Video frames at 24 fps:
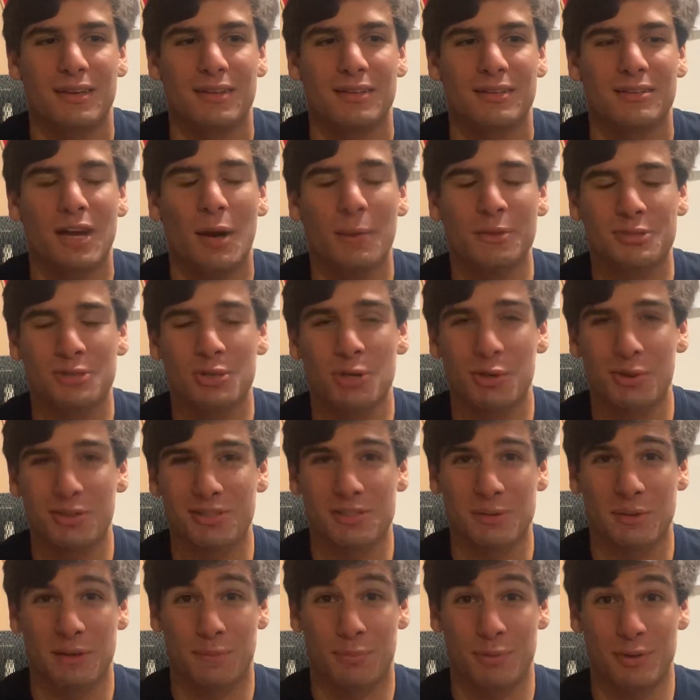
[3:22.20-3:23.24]
Thomas Tuchel did
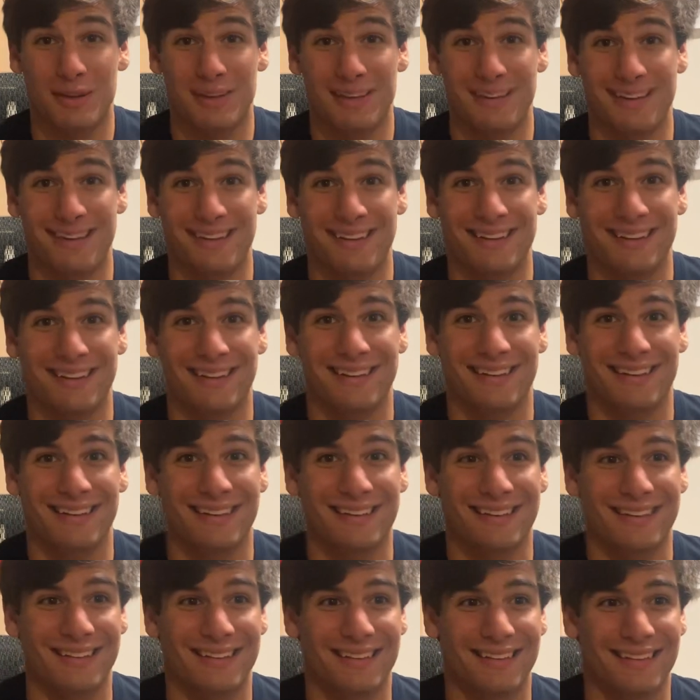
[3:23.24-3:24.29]
something pretty,
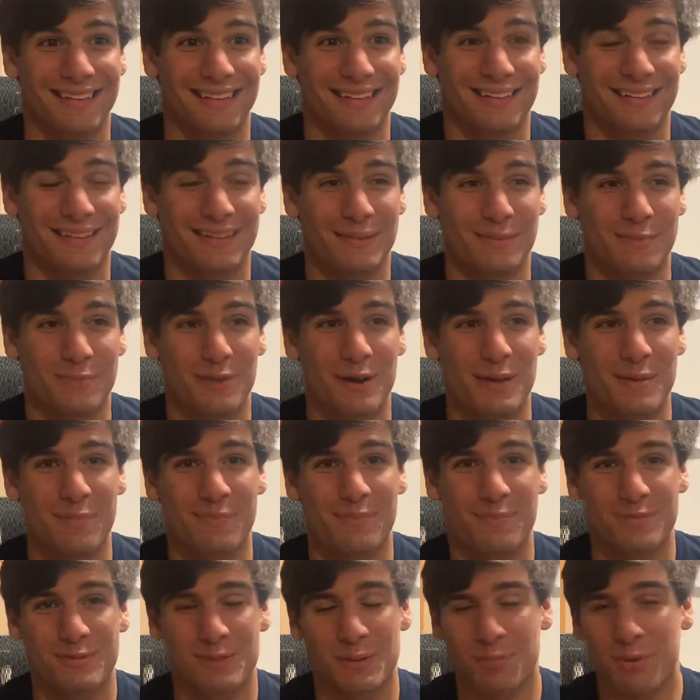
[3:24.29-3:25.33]
pretty
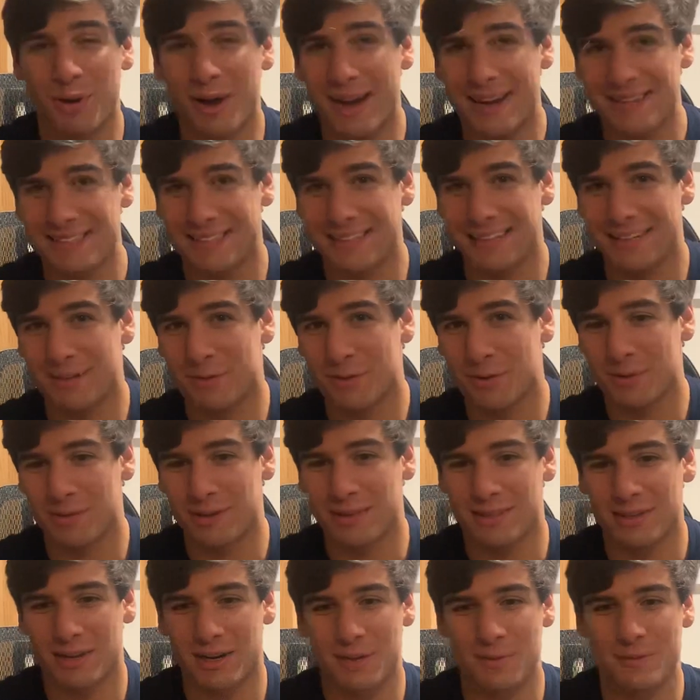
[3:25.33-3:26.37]
surprising that no one really
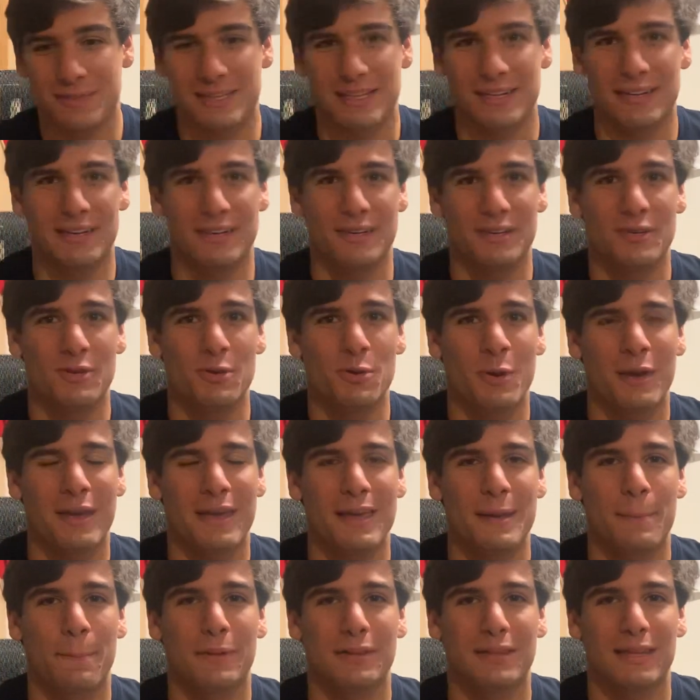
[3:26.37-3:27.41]
thought he was going to do.
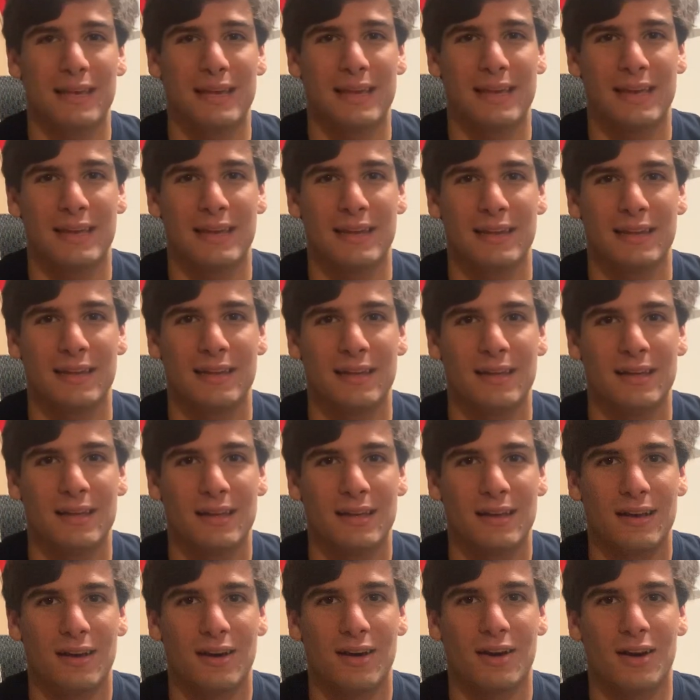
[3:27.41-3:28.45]
He played
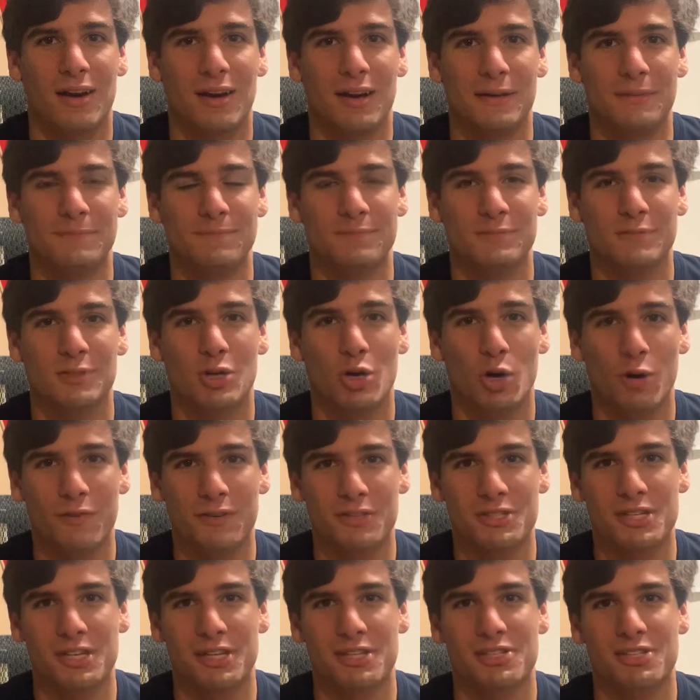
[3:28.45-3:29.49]
uh,
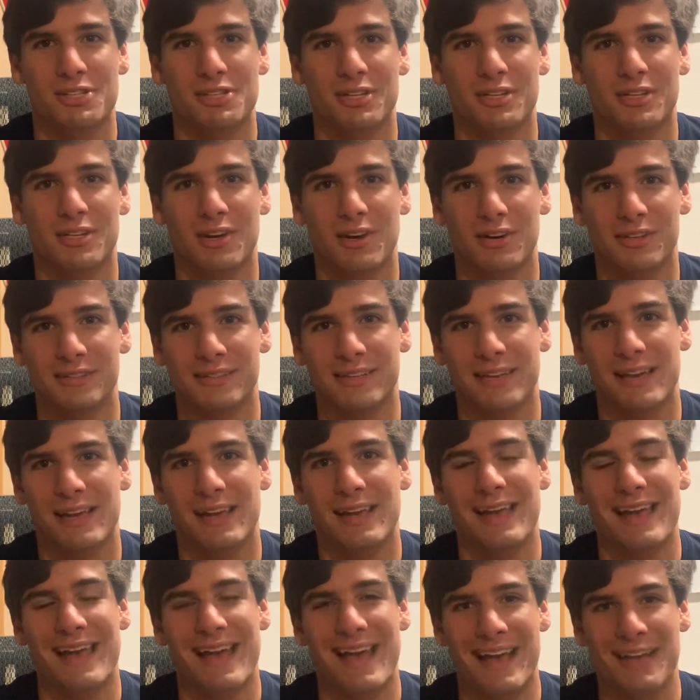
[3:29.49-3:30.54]
Kovacic,
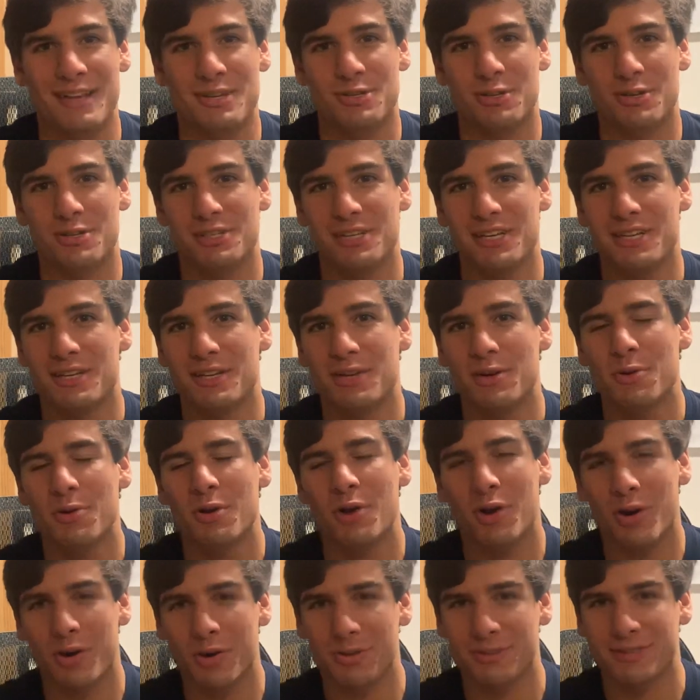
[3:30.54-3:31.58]
Kanté, and Jorginho
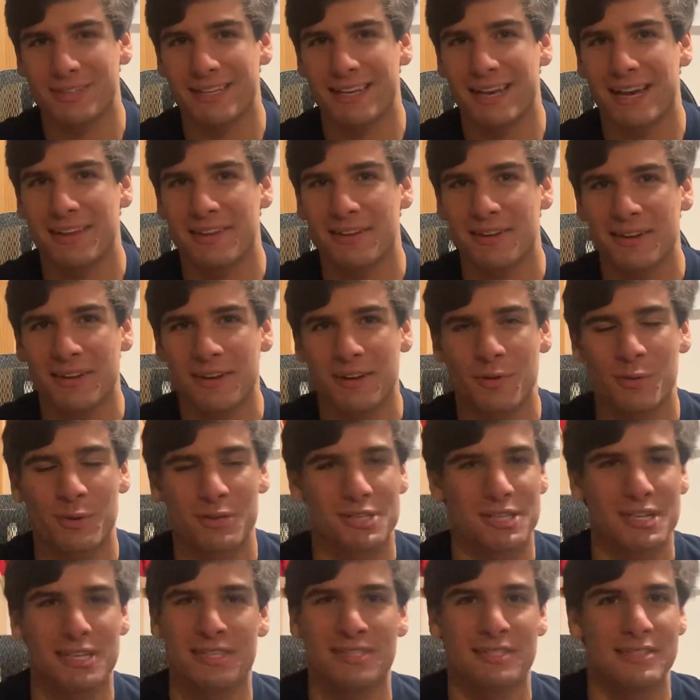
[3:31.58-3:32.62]
all together,
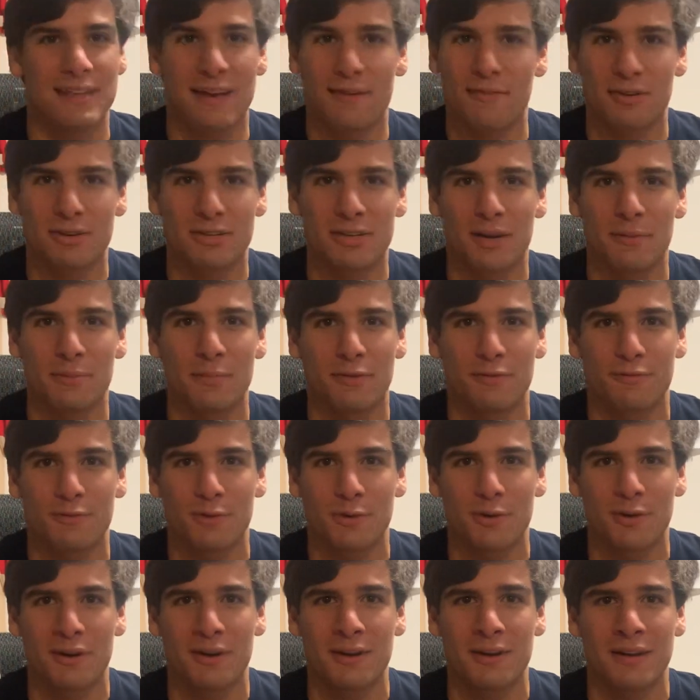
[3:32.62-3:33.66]
which he's never done
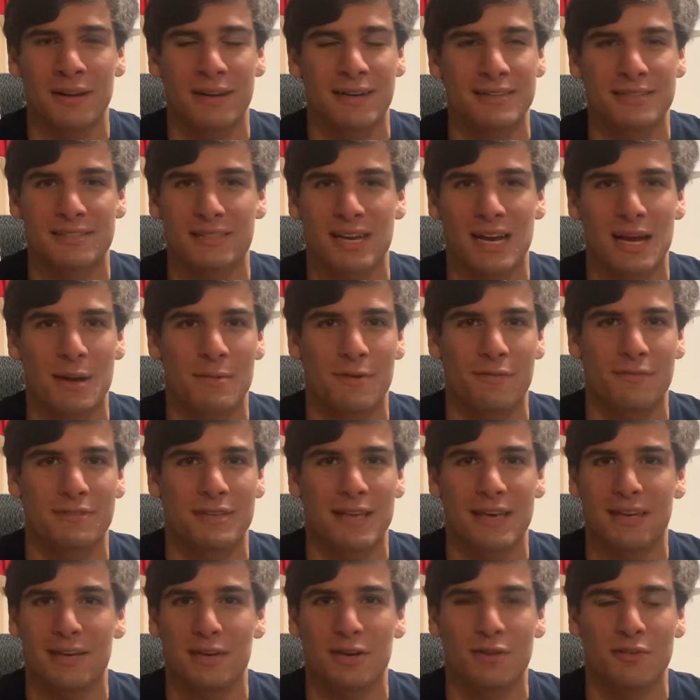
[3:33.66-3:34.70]
before in his time of
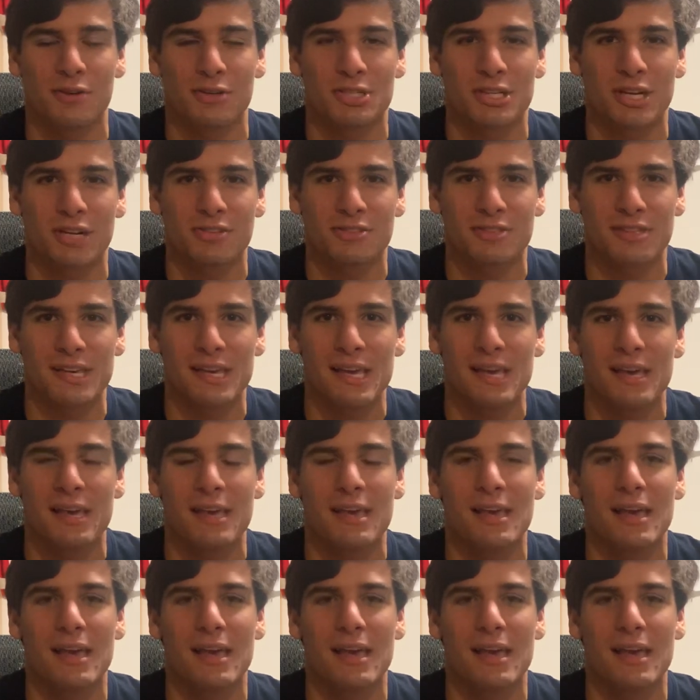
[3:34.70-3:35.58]
taking over Chelsea.